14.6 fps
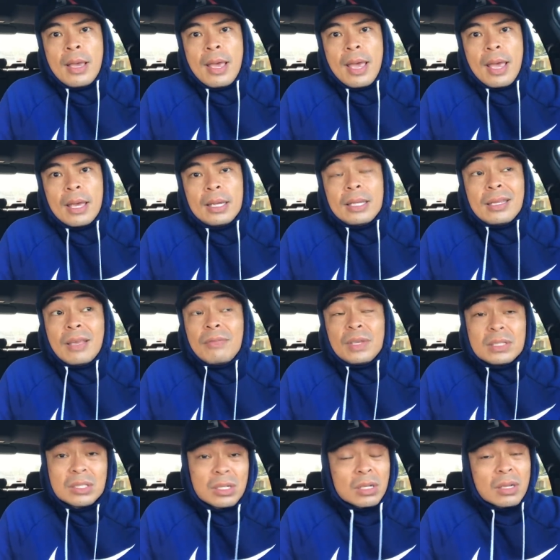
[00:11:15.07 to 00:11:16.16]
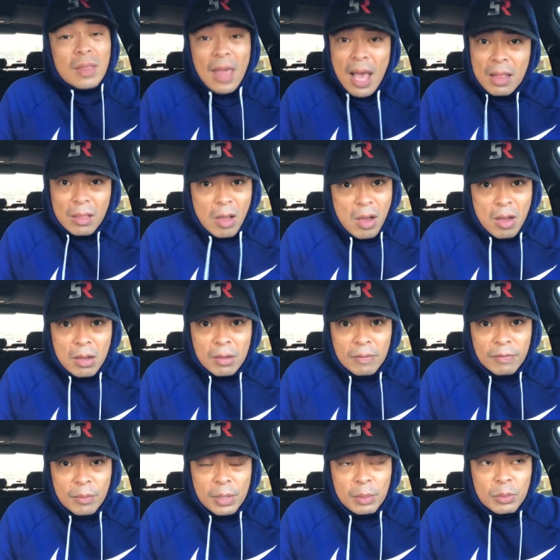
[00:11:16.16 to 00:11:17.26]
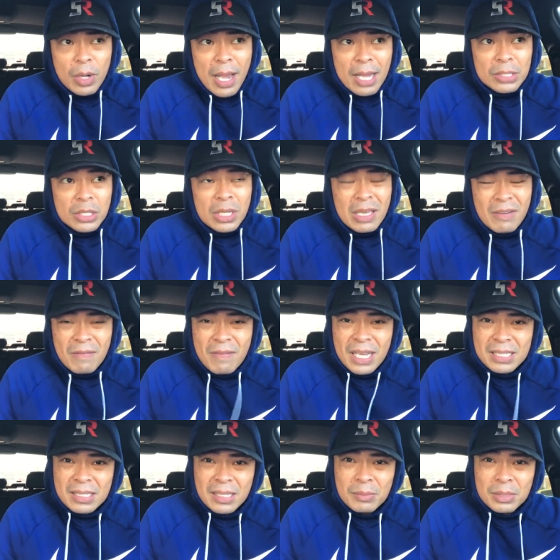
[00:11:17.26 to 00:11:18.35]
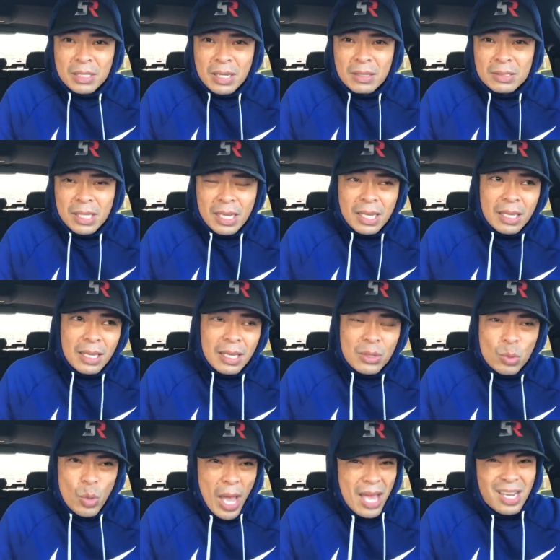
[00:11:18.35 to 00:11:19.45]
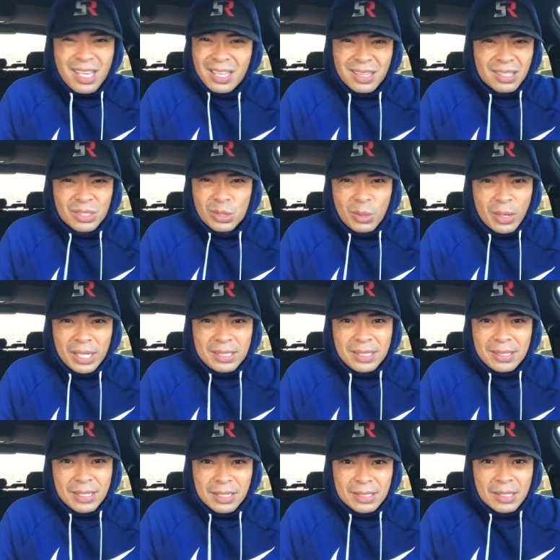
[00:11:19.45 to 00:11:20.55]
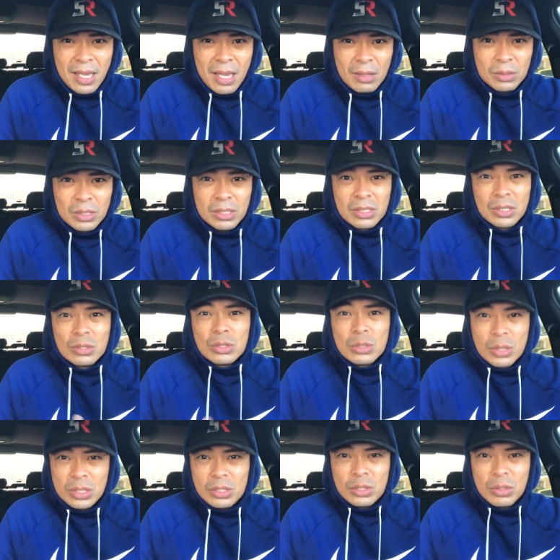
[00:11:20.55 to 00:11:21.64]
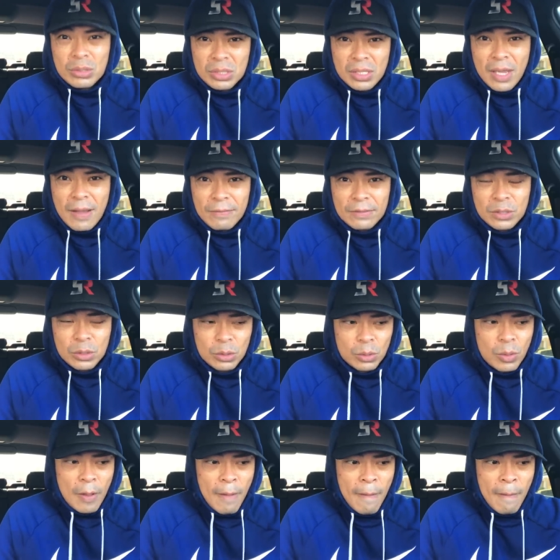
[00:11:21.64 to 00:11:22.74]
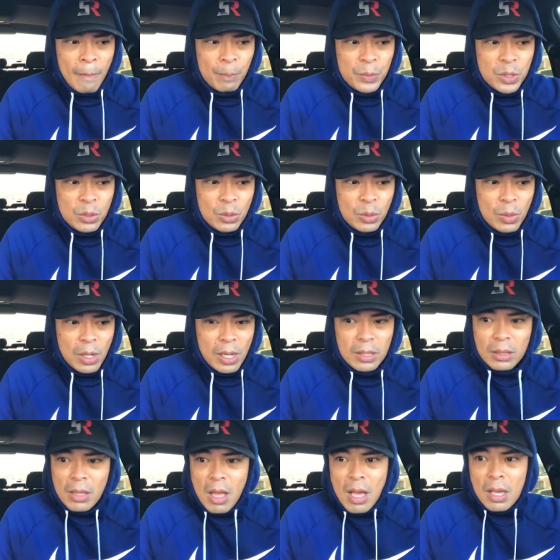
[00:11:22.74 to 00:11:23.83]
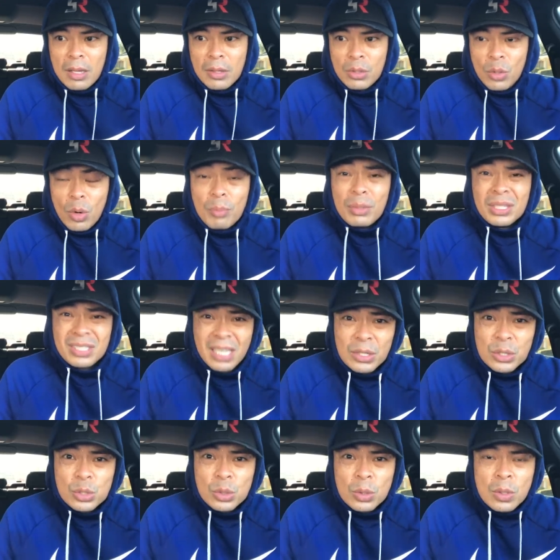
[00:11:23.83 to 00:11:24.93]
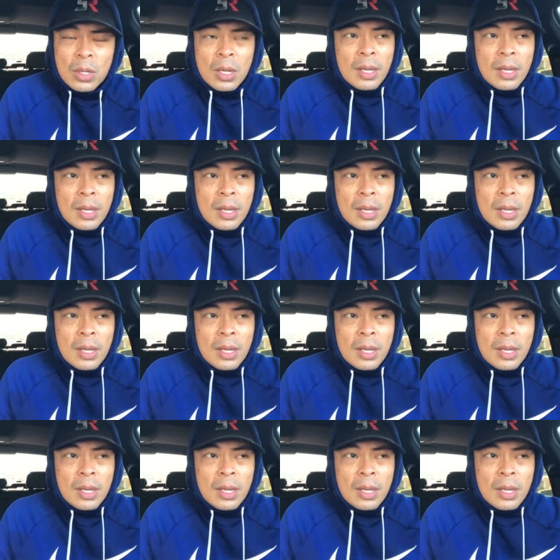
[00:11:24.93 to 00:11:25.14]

And if it took that long for people to actually invest in themselves, like it, you had to get this crazy discount just to treat yourself to to unlock your potential,